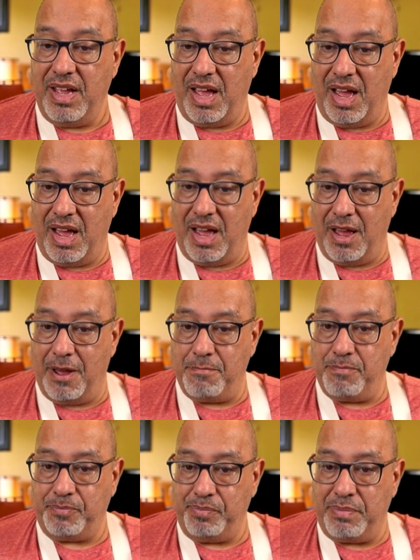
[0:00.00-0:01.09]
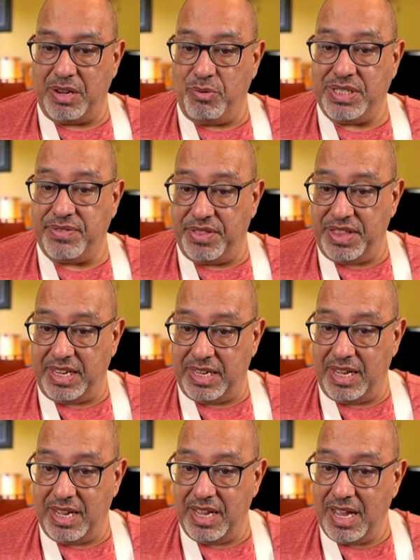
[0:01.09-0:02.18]
My wishful
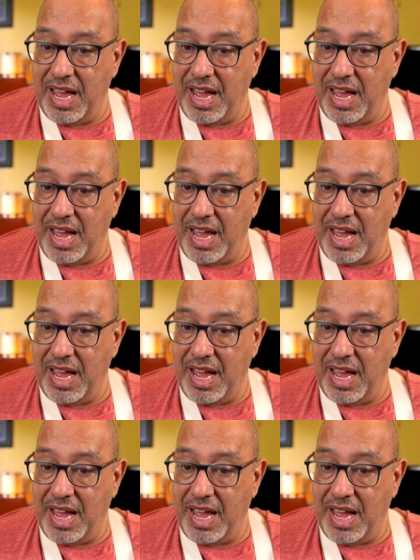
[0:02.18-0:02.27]
thinking.